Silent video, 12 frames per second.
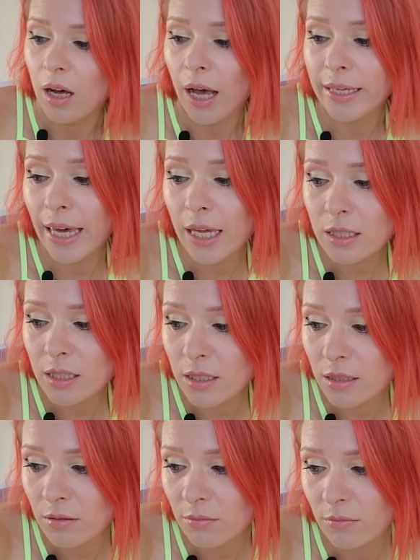I
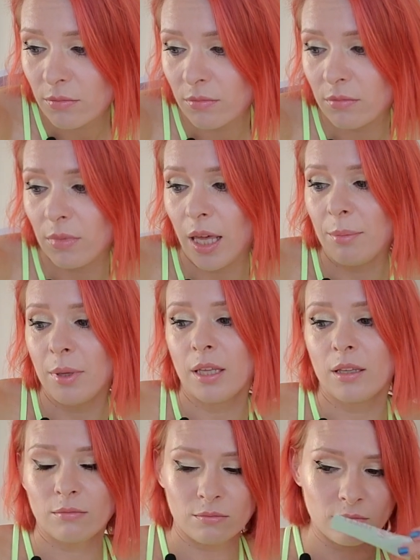guess
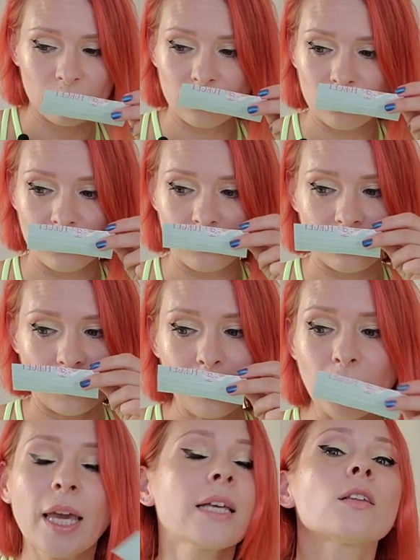maybe
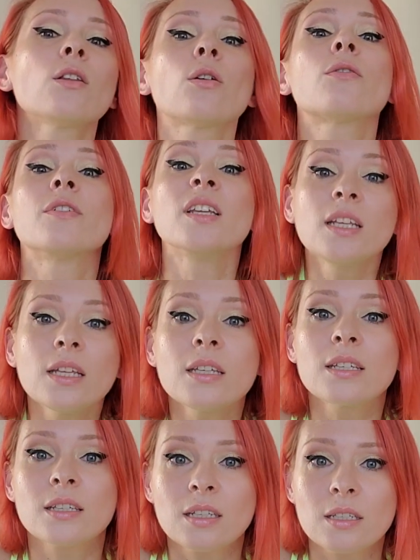he has a lot of
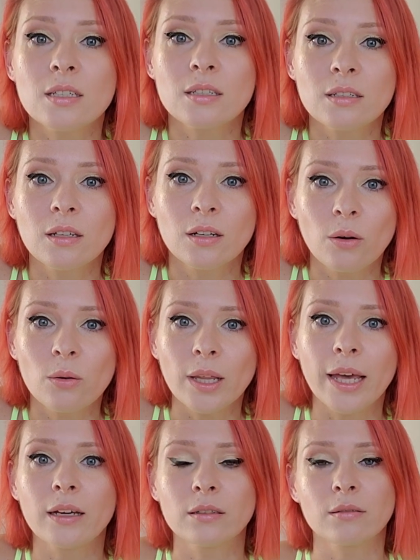nieces, you know,
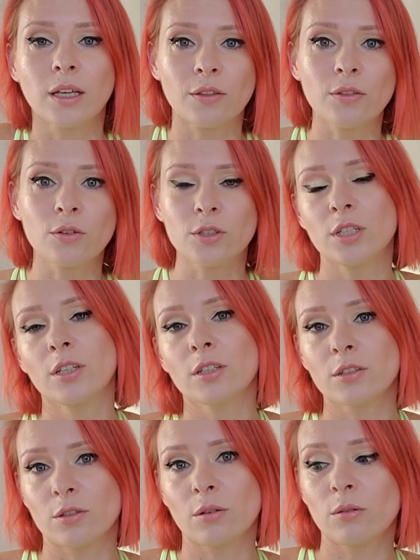like 13
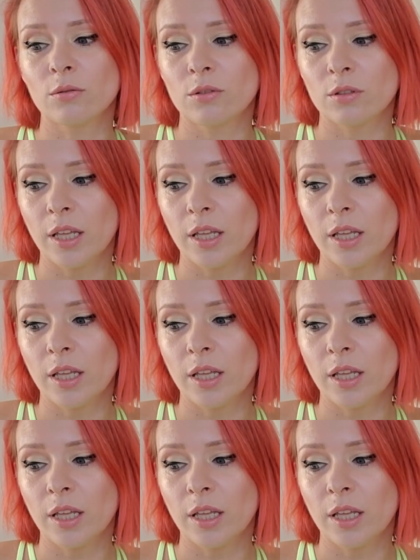years old.